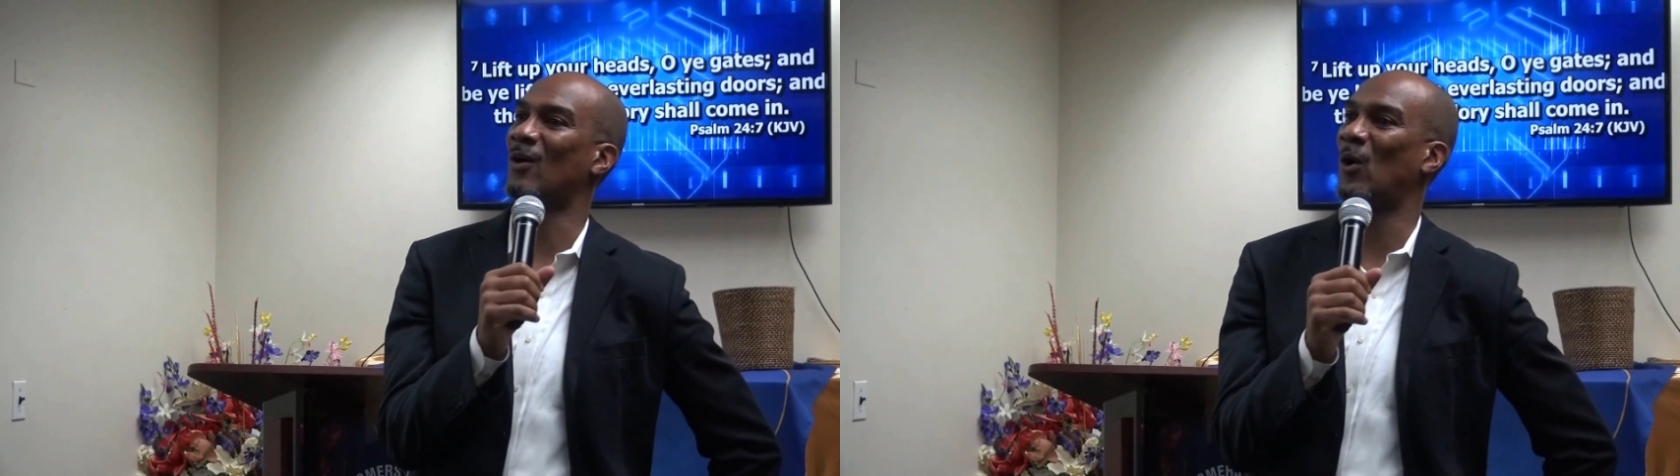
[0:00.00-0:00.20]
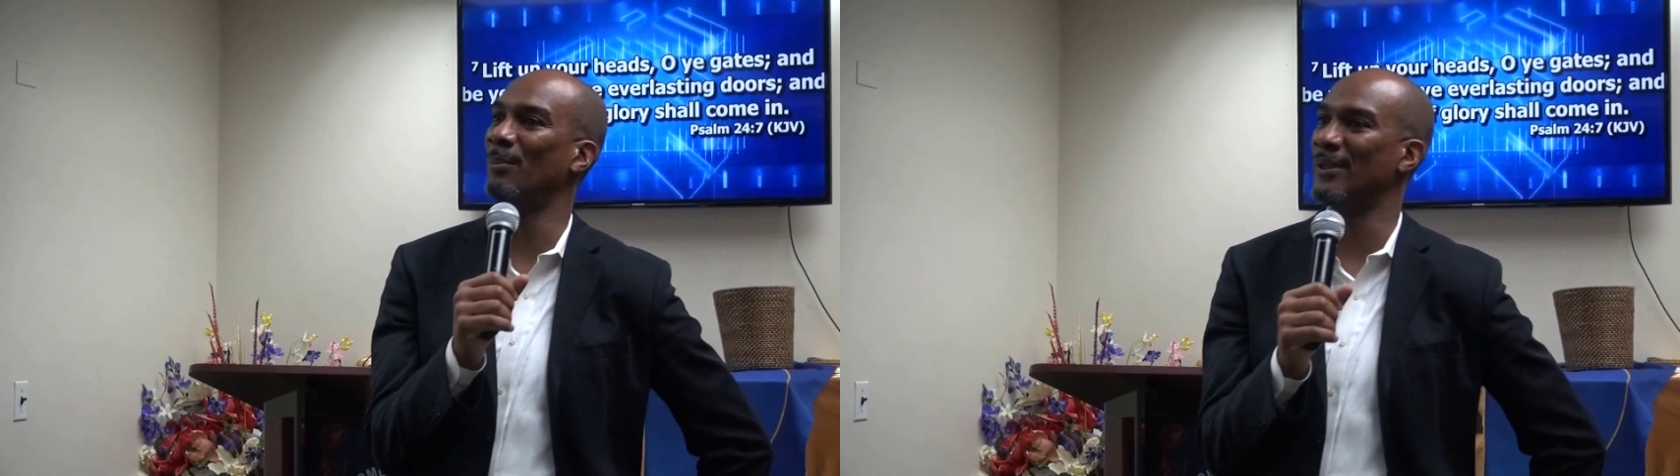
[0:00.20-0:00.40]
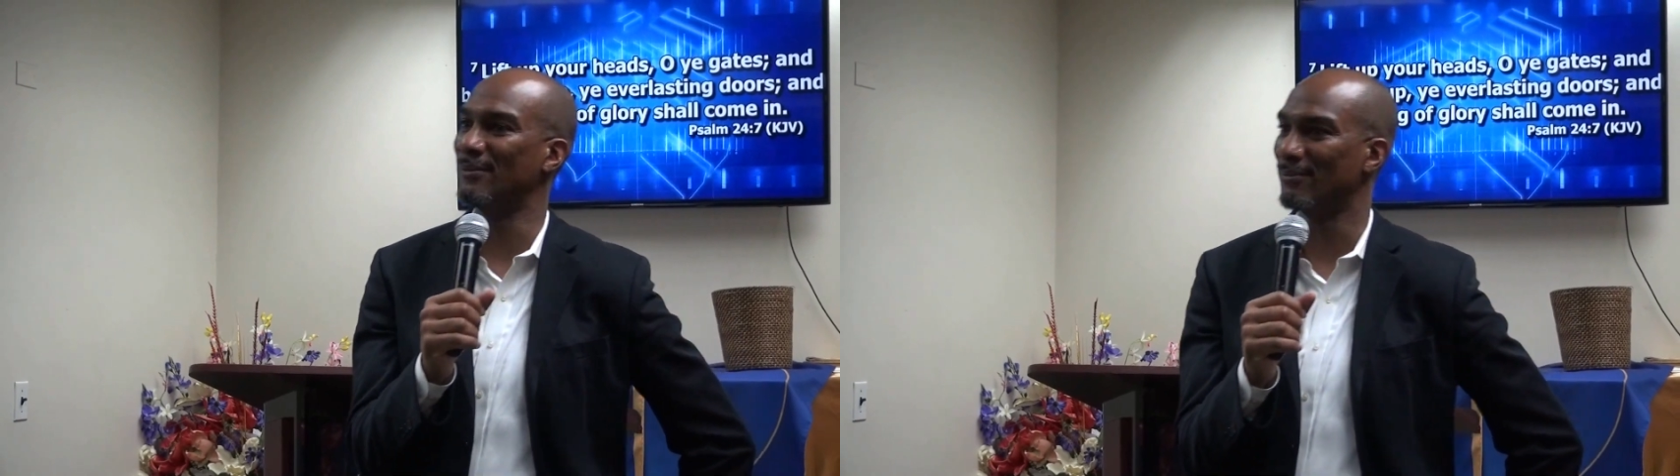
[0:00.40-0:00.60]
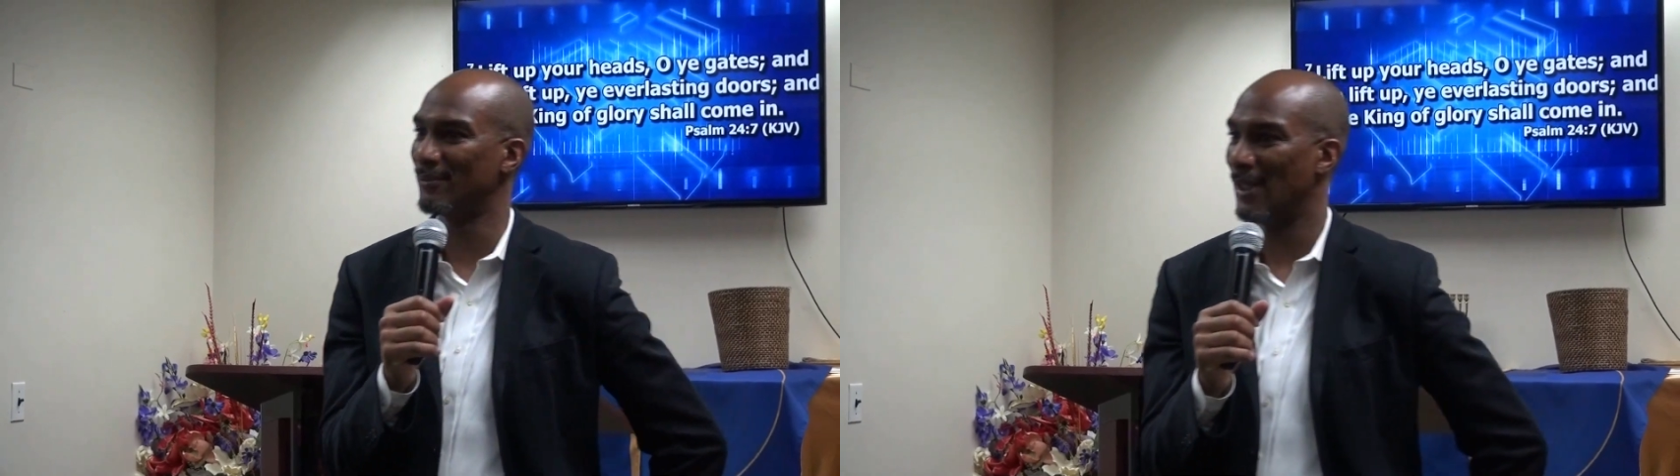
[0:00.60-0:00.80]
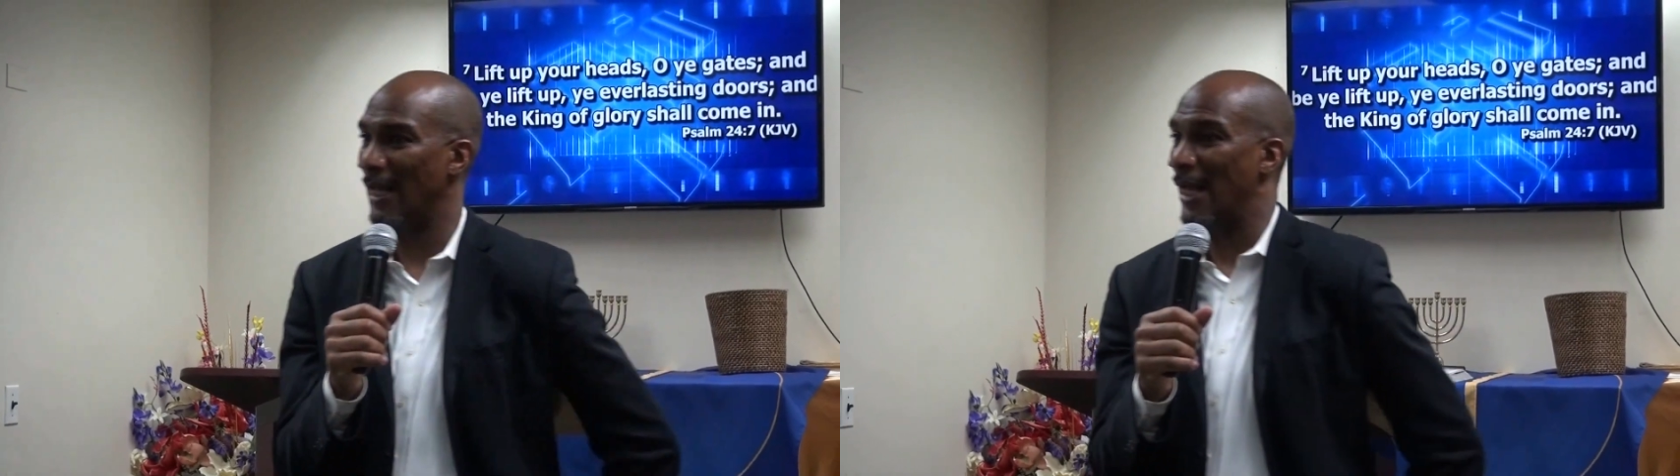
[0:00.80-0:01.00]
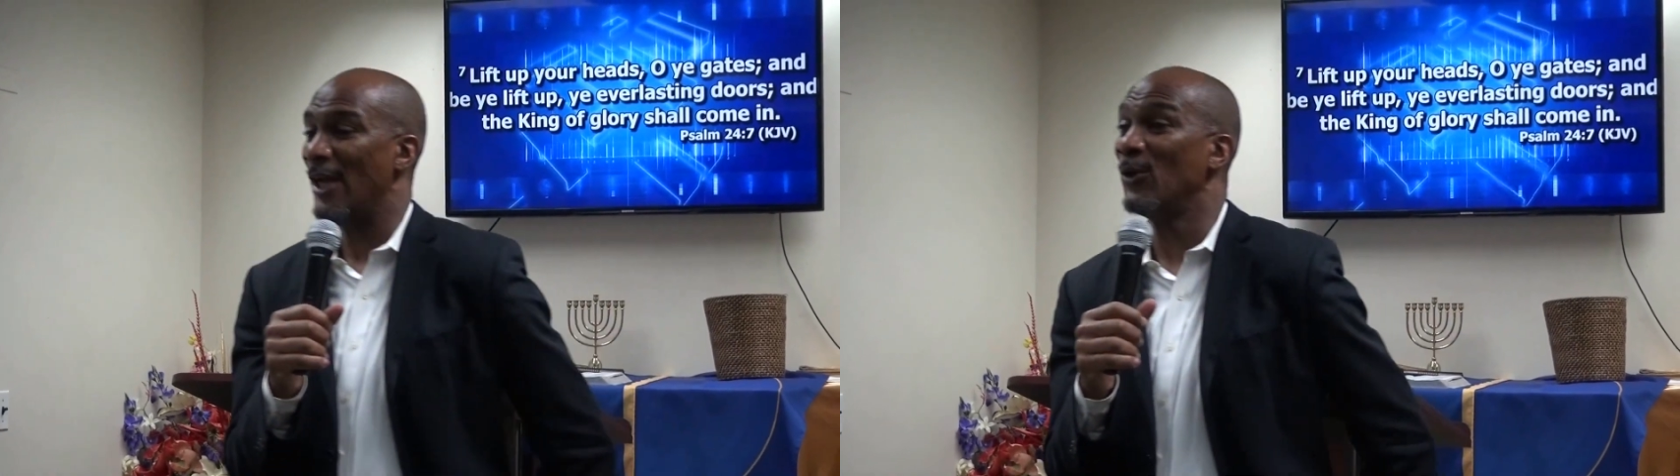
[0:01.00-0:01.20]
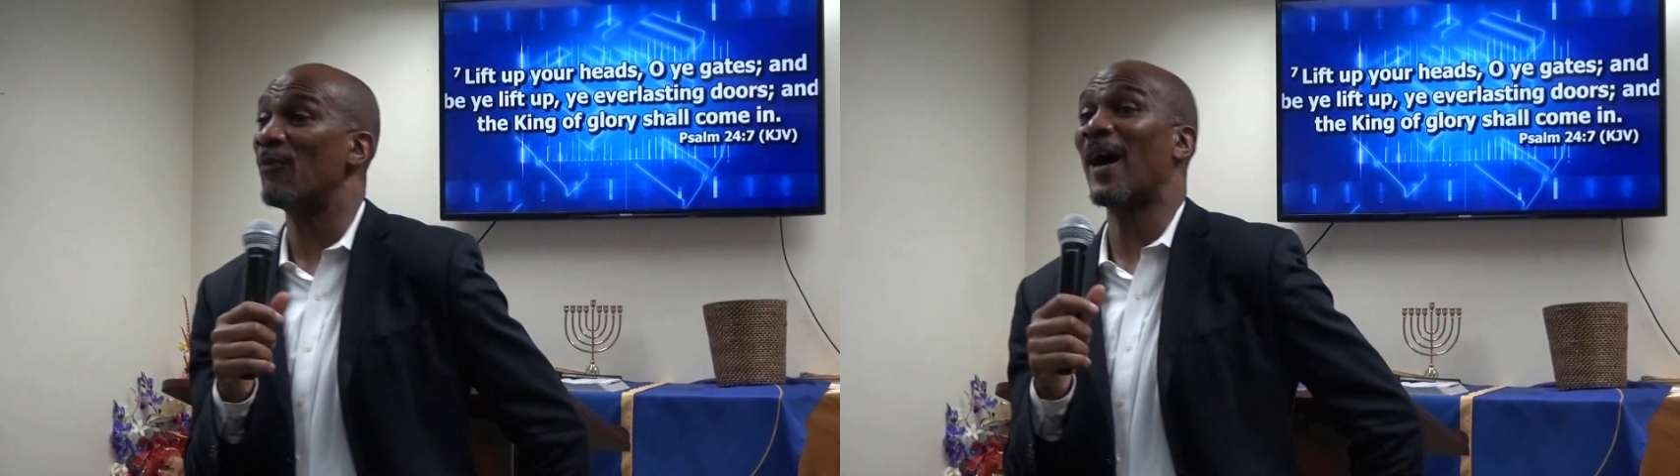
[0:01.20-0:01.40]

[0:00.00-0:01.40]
come in. You've